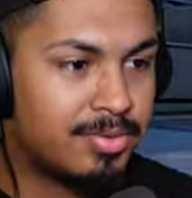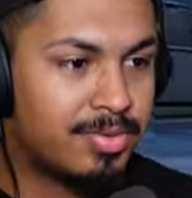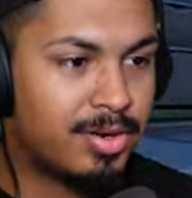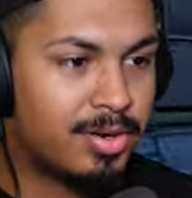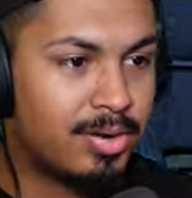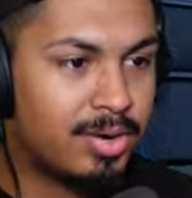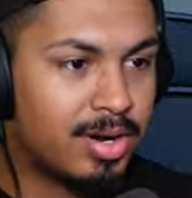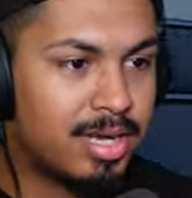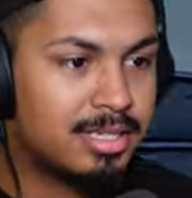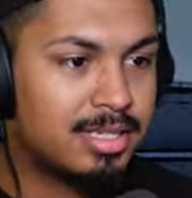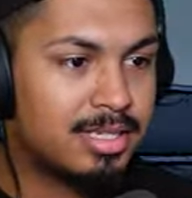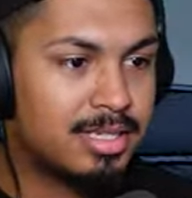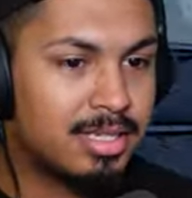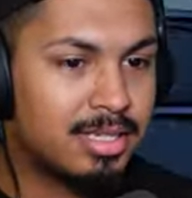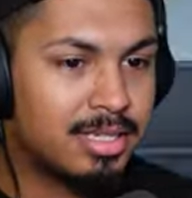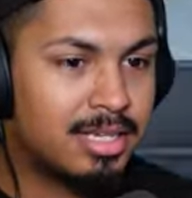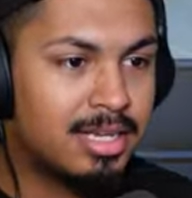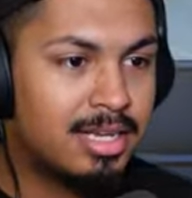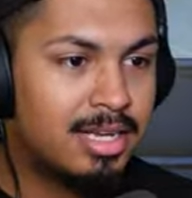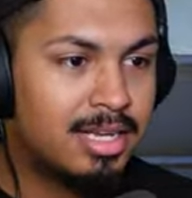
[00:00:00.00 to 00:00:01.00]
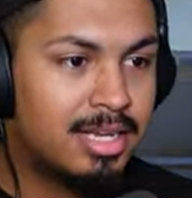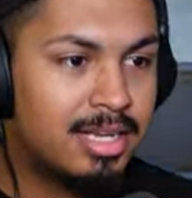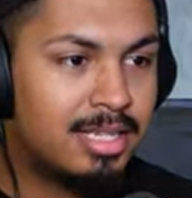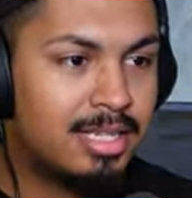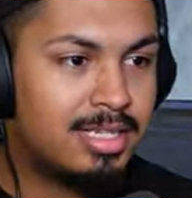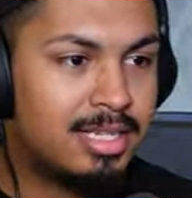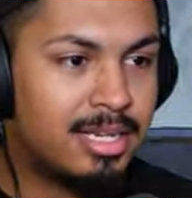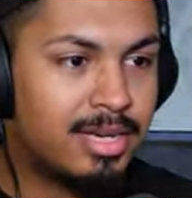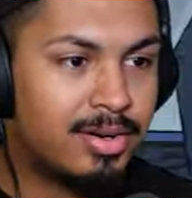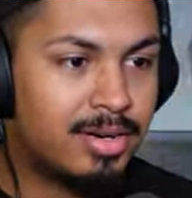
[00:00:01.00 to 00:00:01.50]
for the rest of the
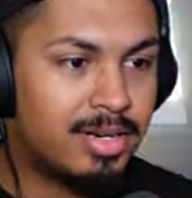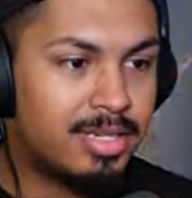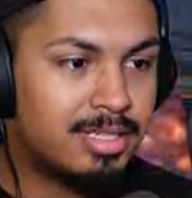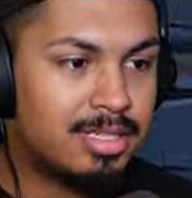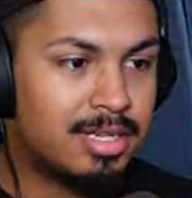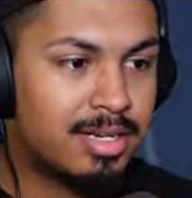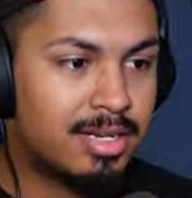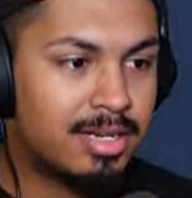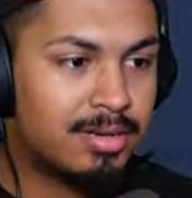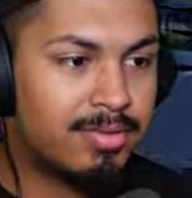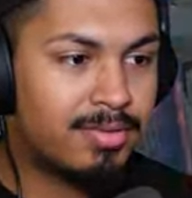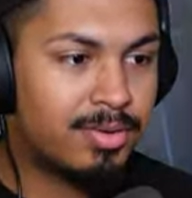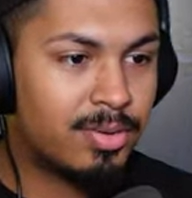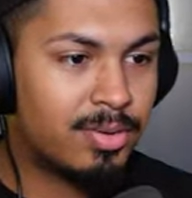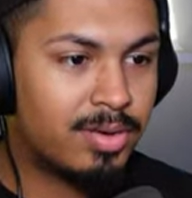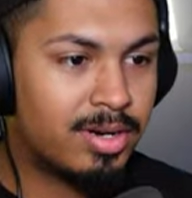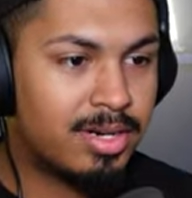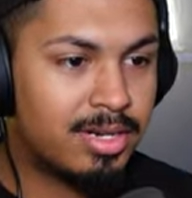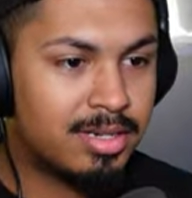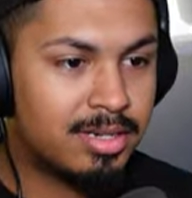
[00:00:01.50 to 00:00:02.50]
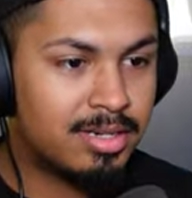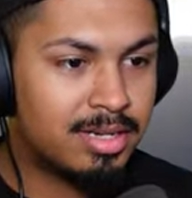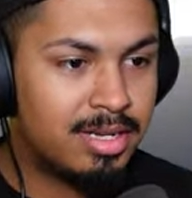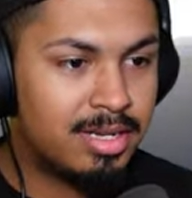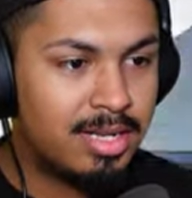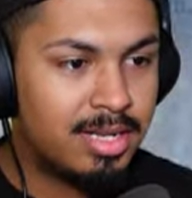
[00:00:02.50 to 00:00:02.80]
series, dog, for real.